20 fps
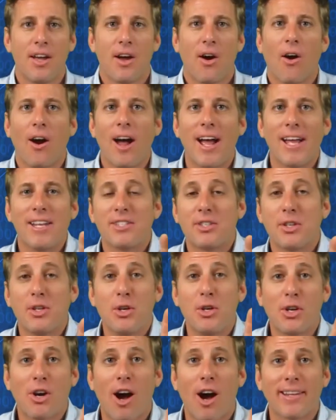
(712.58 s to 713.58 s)
All right, so
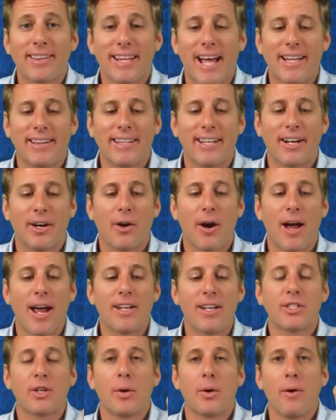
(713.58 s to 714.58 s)
you caught that there,
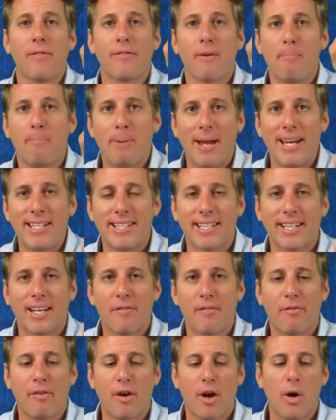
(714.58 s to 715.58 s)
right? So you went from basic
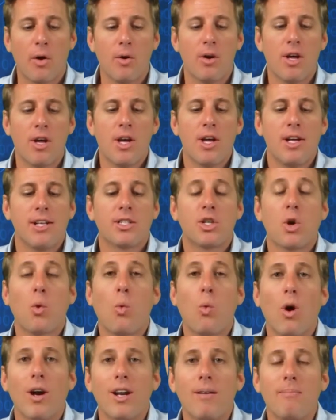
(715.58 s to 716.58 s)
info to
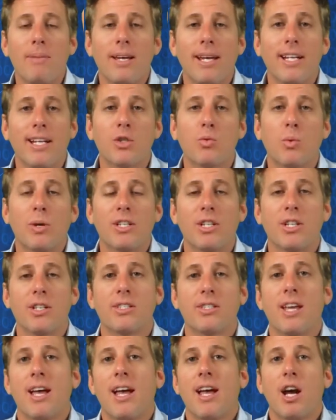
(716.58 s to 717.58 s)
what it means, which
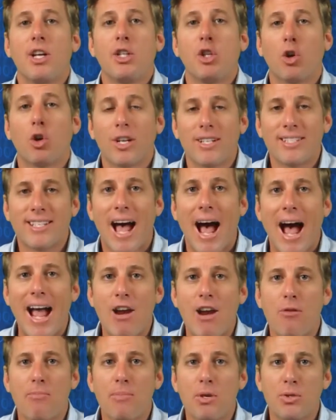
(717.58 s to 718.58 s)
is your
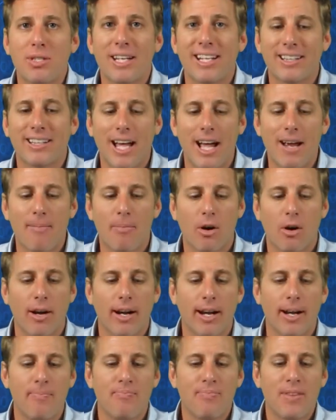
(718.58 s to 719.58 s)
entire music
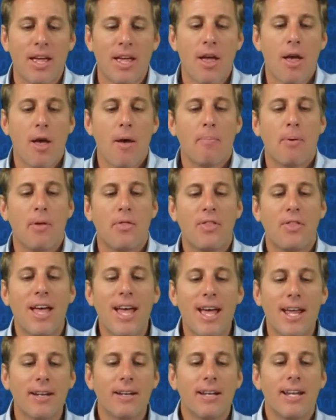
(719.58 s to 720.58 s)
library. But then